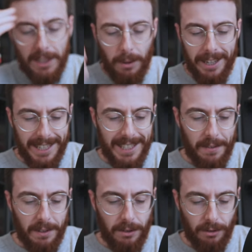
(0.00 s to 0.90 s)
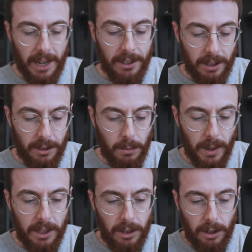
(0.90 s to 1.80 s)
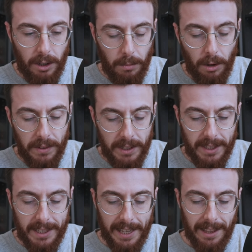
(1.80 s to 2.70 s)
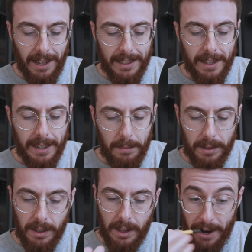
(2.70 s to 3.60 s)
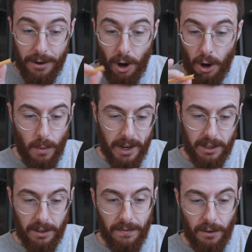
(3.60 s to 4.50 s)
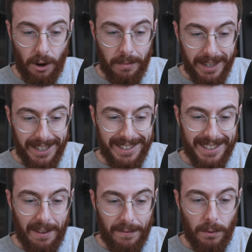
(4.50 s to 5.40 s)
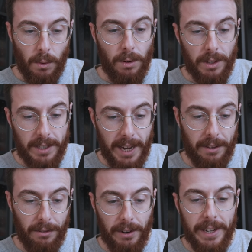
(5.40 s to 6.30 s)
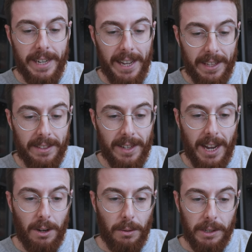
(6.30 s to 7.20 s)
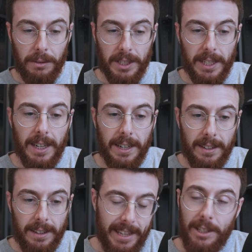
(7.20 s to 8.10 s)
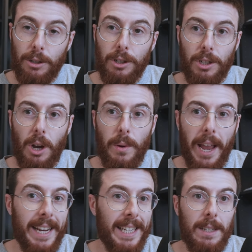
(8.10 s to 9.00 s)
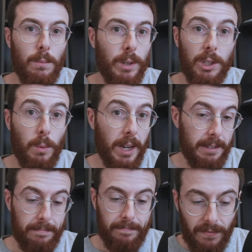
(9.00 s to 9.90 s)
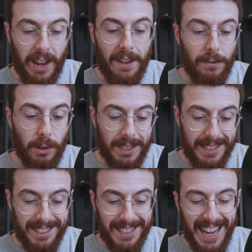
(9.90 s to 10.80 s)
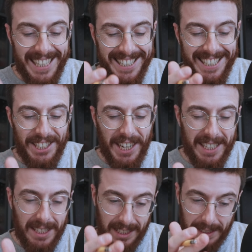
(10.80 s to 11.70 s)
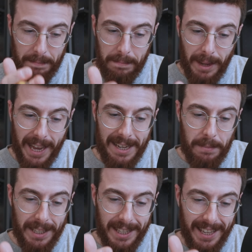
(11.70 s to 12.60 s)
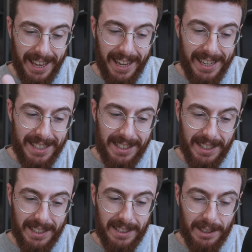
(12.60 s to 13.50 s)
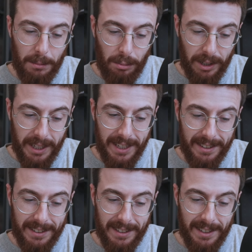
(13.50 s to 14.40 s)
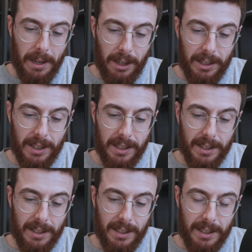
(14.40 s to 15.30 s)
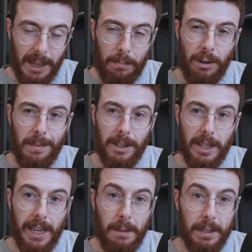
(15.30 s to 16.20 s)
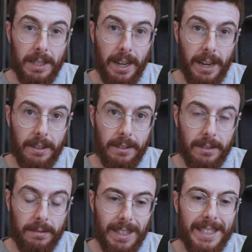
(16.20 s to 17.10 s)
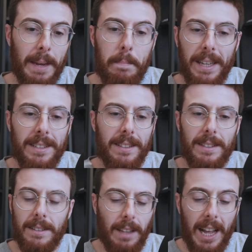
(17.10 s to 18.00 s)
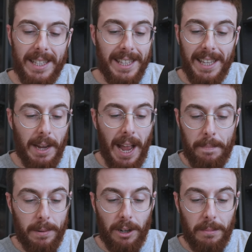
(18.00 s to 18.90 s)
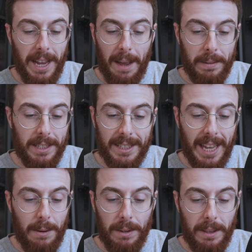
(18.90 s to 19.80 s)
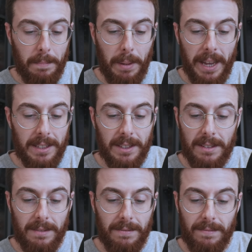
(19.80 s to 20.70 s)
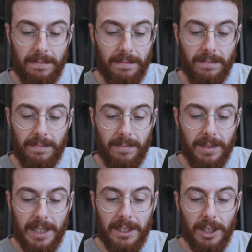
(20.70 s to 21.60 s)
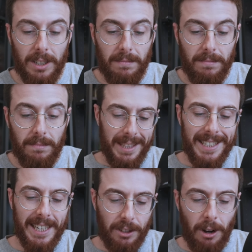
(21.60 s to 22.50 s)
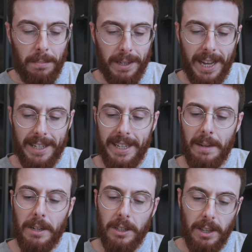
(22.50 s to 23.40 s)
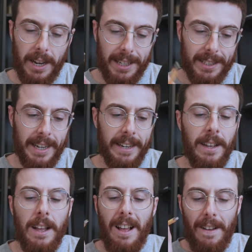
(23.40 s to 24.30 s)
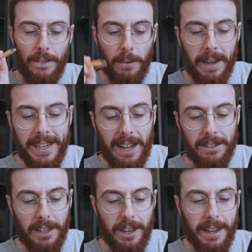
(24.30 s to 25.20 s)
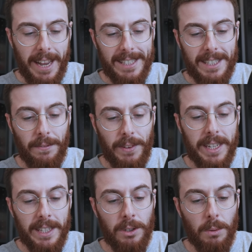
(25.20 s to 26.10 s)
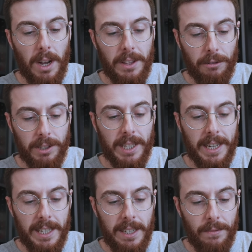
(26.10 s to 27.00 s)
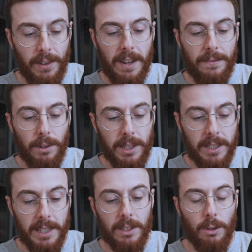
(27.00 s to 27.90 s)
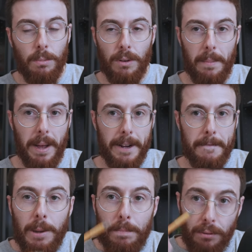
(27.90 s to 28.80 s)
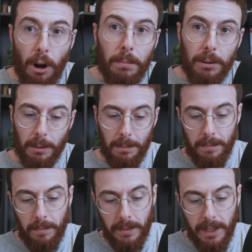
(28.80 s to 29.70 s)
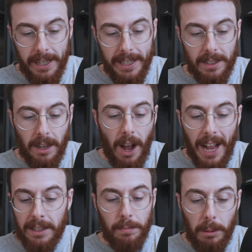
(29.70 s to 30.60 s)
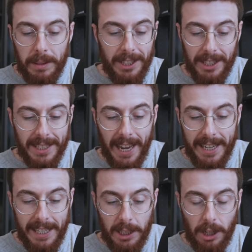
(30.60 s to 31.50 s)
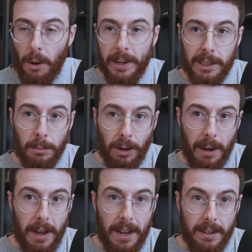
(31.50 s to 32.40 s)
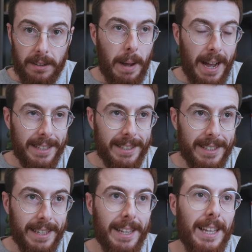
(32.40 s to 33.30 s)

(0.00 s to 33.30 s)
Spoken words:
this is where it gets even stranger. Because when you move into the satellite teams, where no one is confirmed except for the Tech 3 and then Zarco at LCR, this could just go any which way. VR46, I'd suggest, is maybe the easiest to predict because they're probably going to keep it in-house. Let's say Bez, I think they're going to be happy to stay with the Bez Digi. But this gets complicated here because, like I said, Fermin Aldeguer has to fit into either Grassini, VR46, or Pramac. The problem is I'd probably just say he's going to Pramac, but